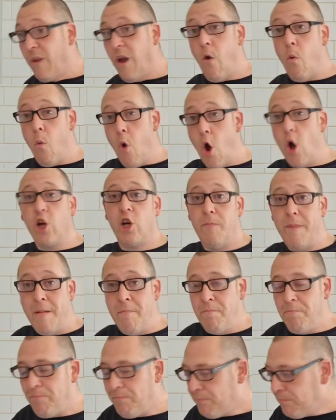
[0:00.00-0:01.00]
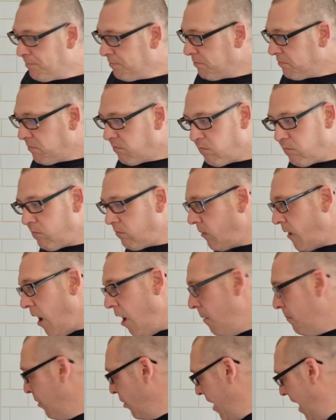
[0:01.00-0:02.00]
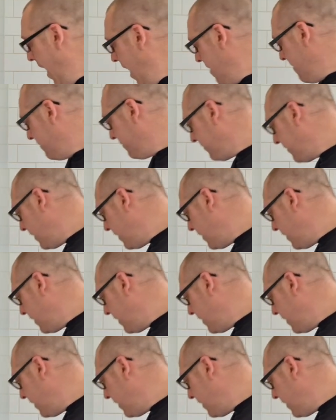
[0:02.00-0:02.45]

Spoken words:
work them in. But yeah,